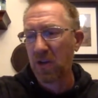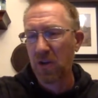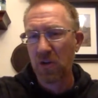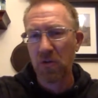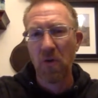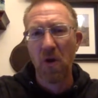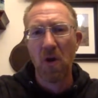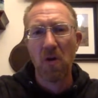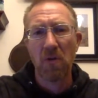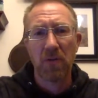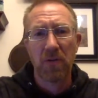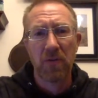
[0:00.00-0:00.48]

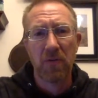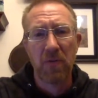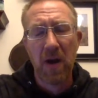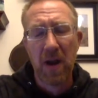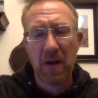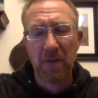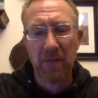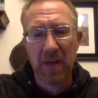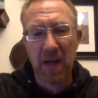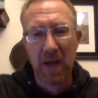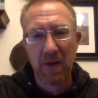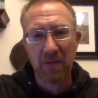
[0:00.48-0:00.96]
crawling
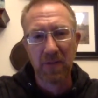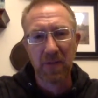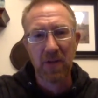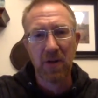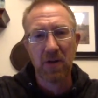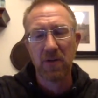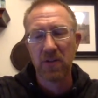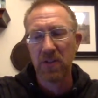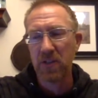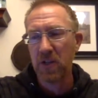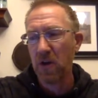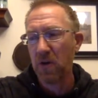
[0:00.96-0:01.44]
around out
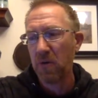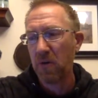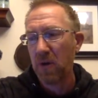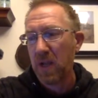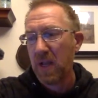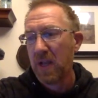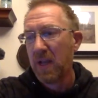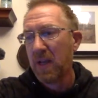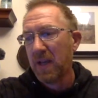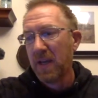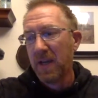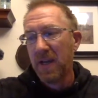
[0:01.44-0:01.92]
there. So
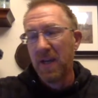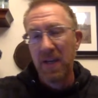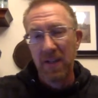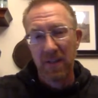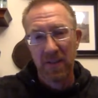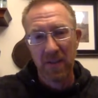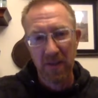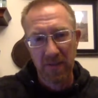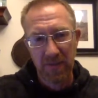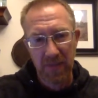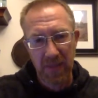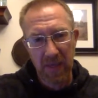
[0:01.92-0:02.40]

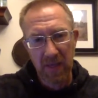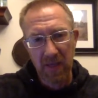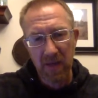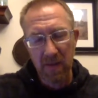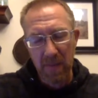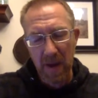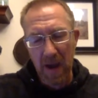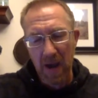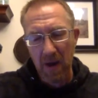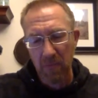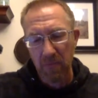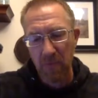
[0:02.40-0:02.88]
the thing
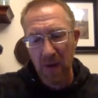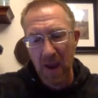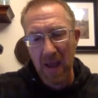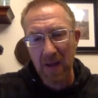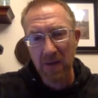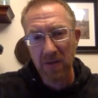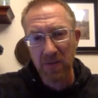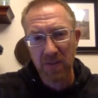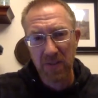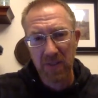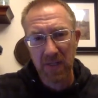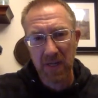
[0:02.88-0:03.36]
about
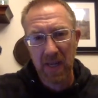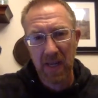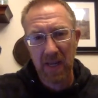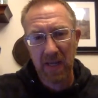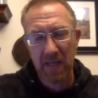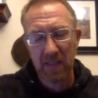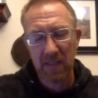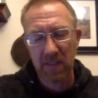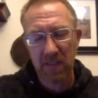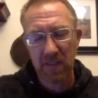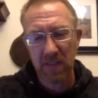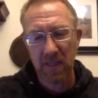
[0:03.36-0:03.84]

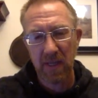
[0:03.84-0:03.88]
rattlesnakes,